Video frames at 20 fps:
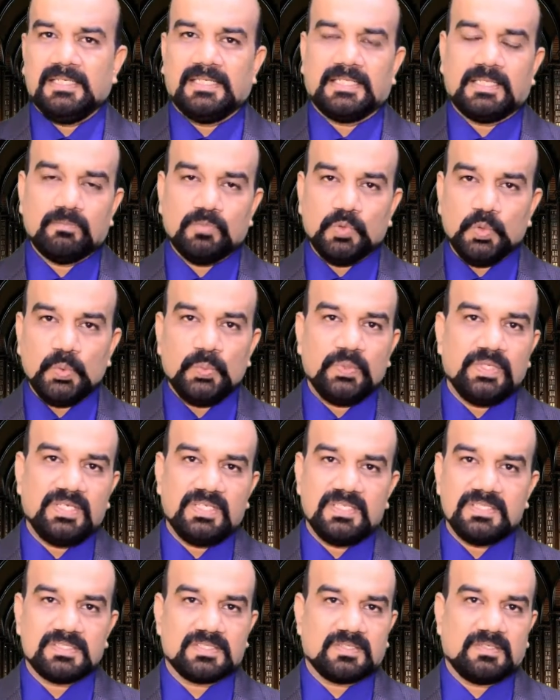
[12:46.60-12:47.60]
the
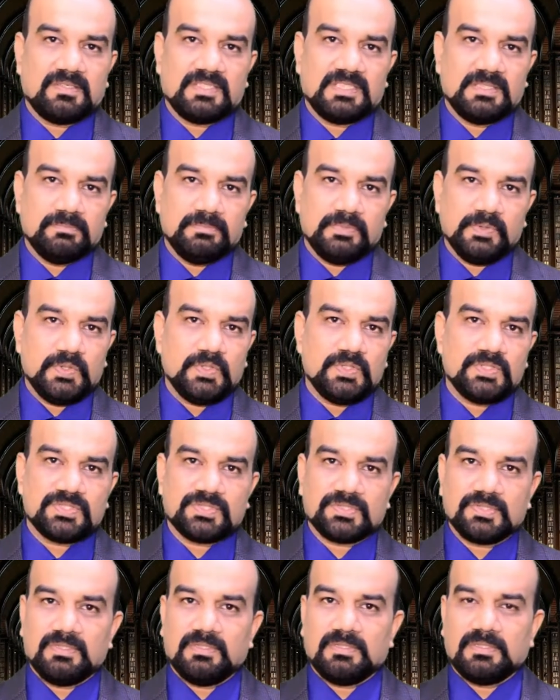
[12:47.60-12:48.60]
movies or the
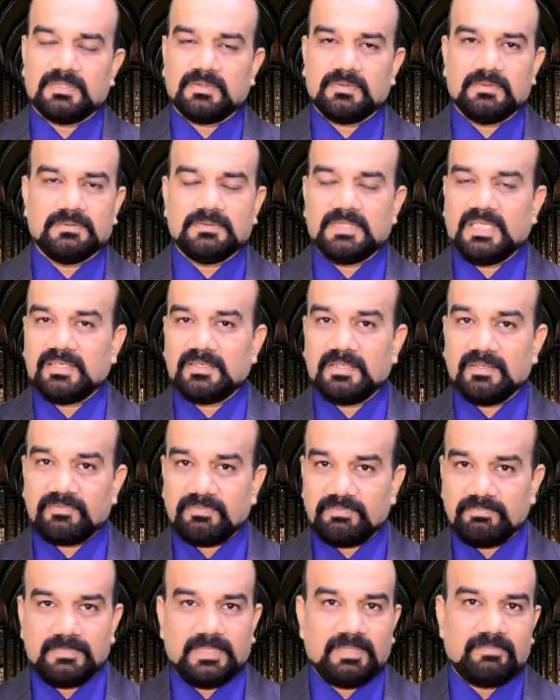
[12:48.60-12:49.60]
books or
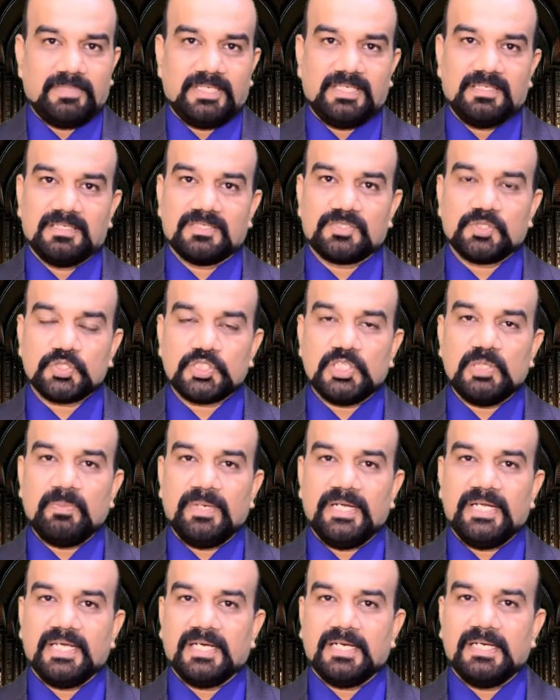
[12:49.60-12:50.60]
the social
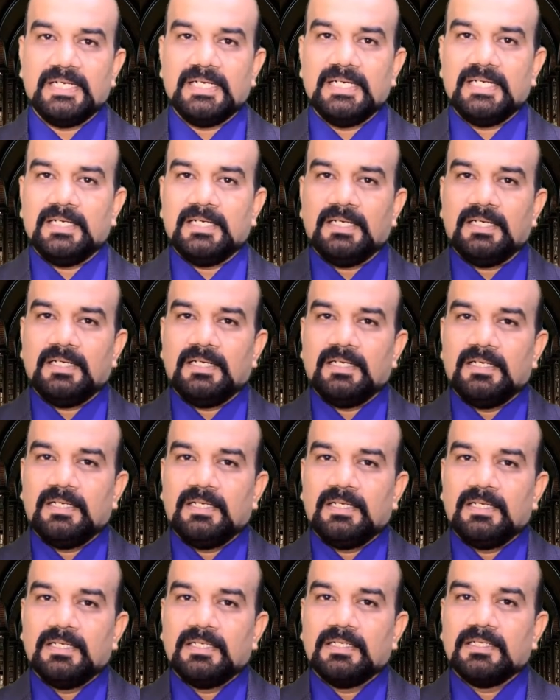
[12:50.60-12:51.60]
media.
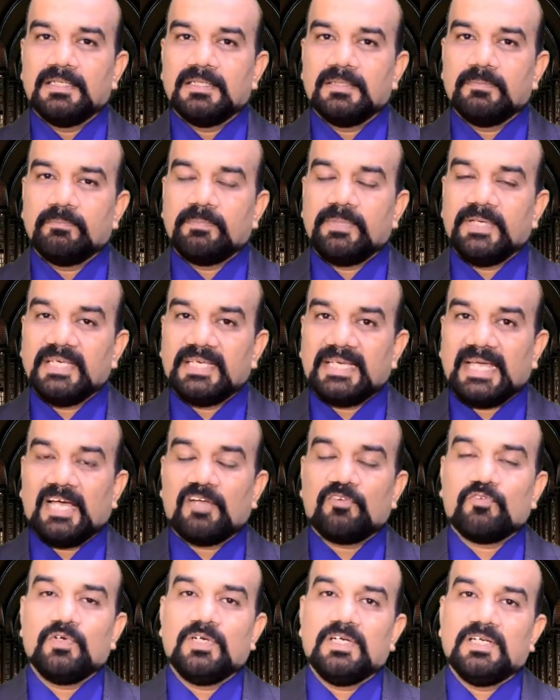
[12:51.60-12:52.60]
Be
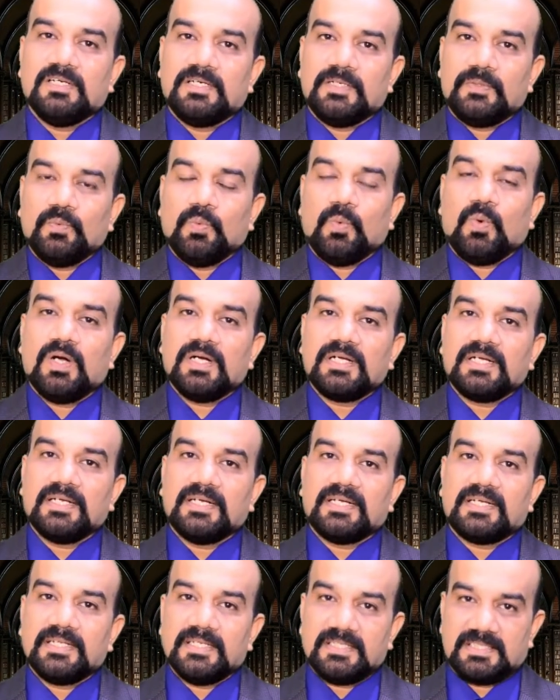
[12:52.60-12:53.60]
careful at what
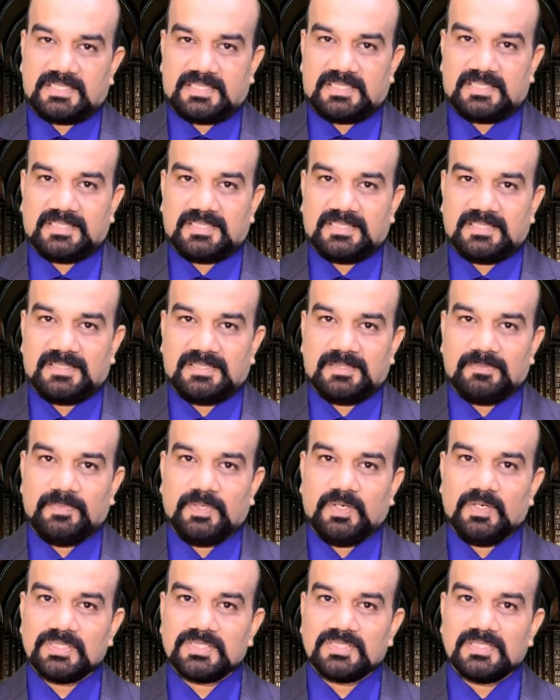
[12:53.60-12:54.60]
it is,
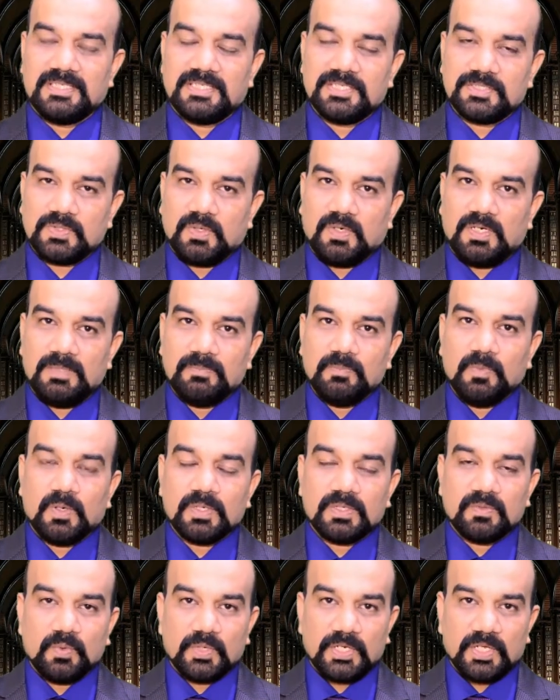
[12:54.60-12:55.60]
because it is all
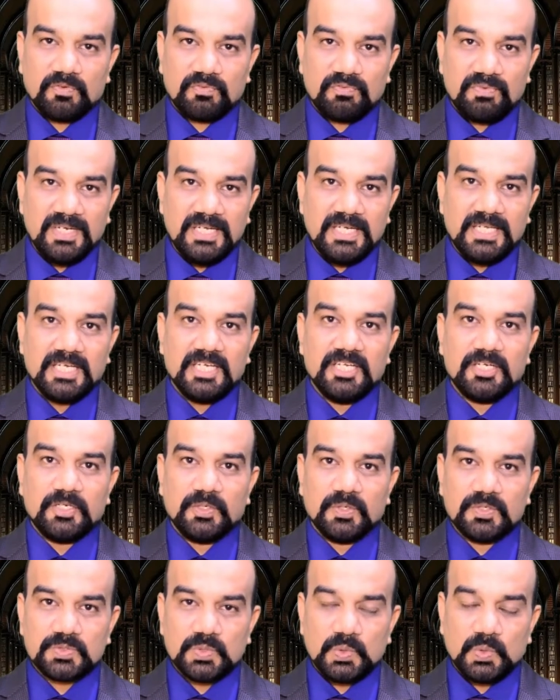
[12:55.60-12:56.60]
what you're feeding into
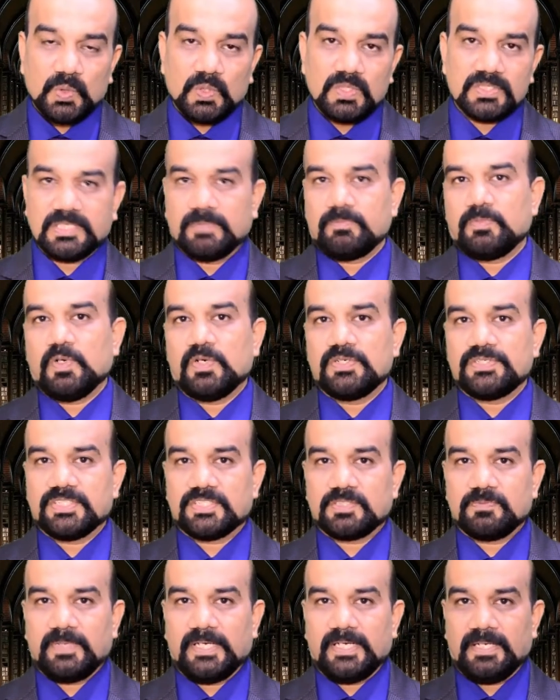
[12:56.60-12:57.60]
your so-called
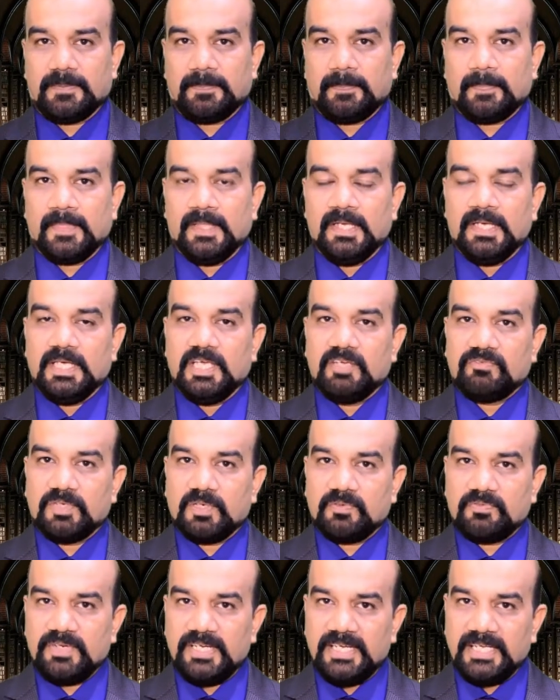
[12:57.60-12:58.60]
subconscious mind. If
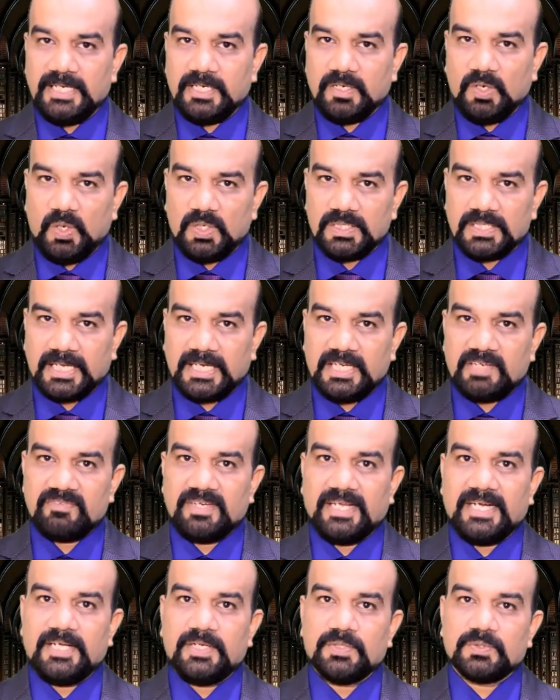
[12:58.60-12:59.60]
you're feeding in all the kind of
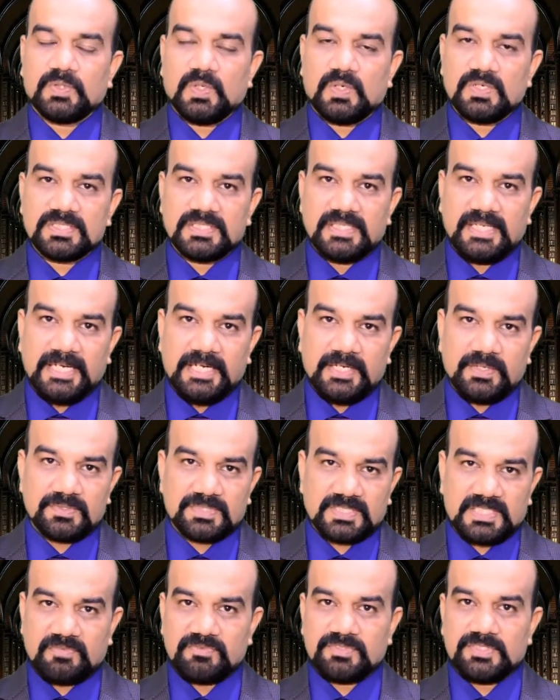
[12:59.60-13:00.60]
negative thoughts, negative
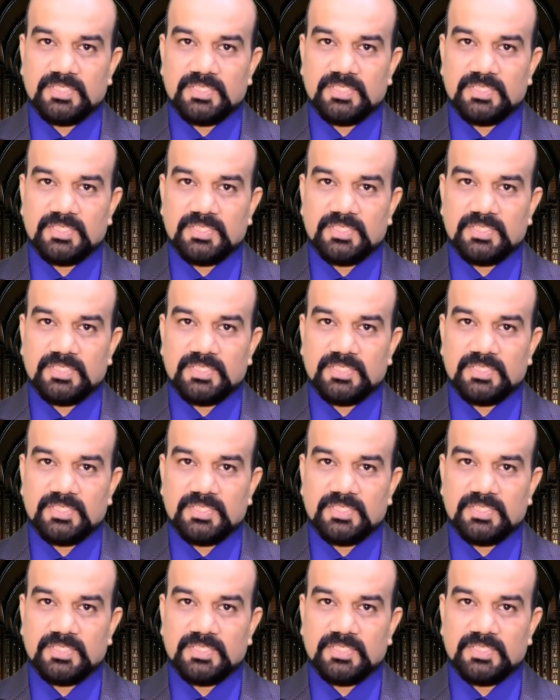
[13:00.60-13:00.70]
stuffs